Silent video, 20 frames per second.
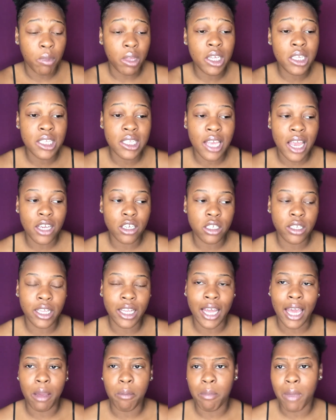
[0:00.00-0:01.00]
This is actually
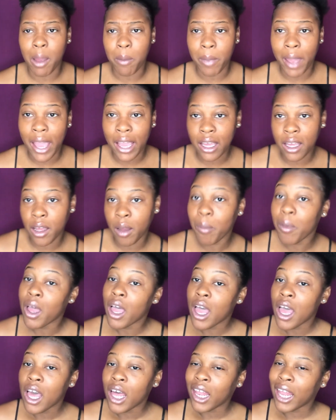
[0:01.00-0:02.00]
like my backup
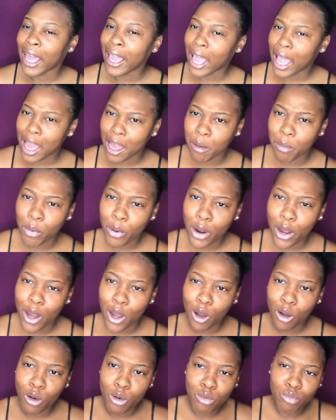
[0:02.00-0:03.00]
like
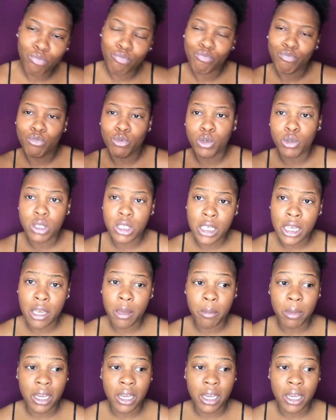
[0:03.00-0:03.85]
eyebrow routine,